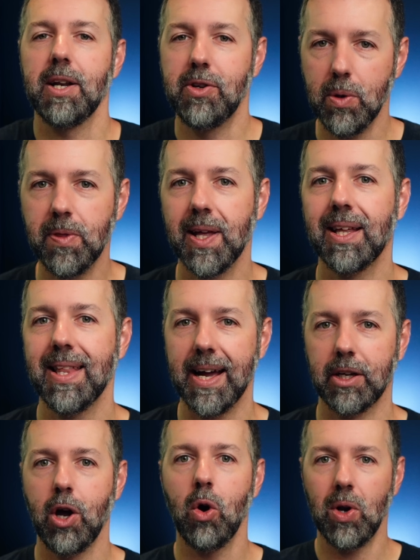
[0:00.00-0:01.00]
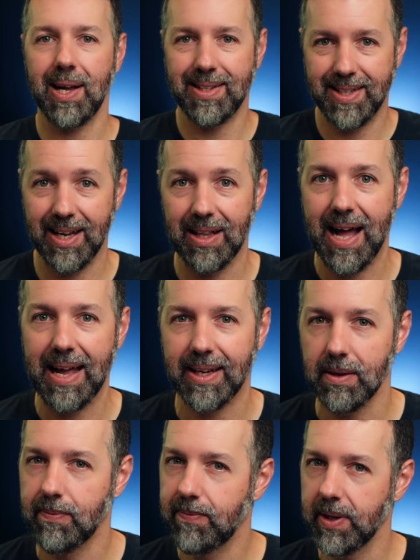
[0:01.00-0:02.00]
But I do think that Codex CLI
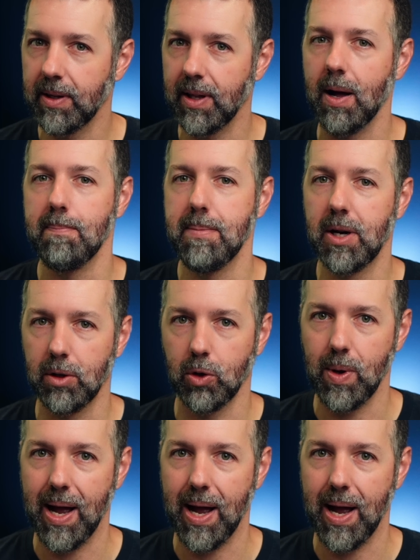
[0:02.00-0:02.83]
can fill a middle